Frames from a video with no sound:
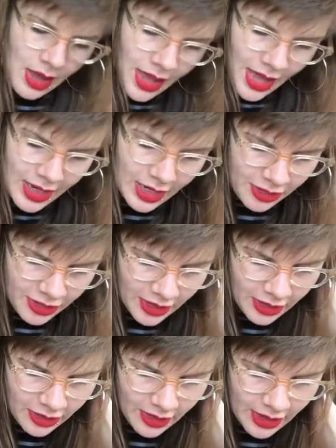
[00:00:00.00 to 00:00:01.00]
And I
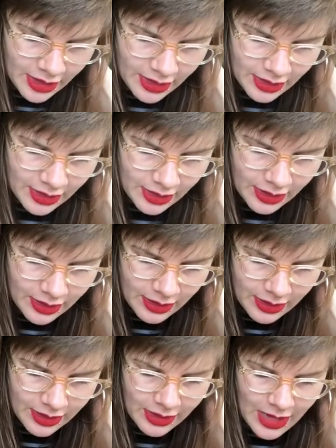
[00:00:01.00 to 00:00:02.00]
think that
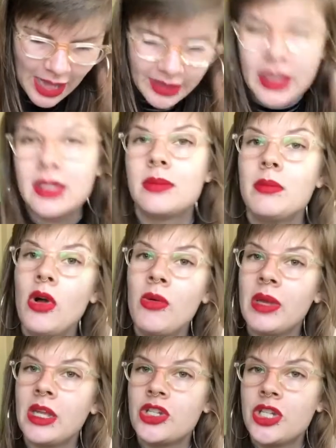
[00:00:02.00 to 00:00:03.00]
at this
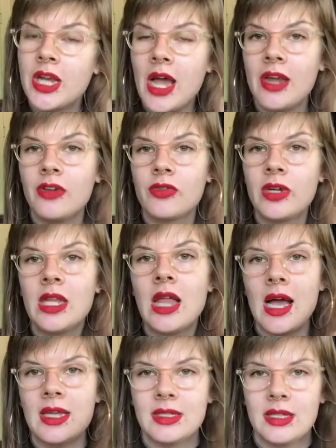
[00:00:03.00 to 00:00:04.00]
moment, she kind of
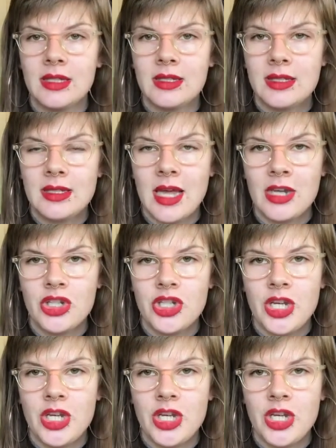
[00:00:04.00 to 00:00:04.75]
realizes that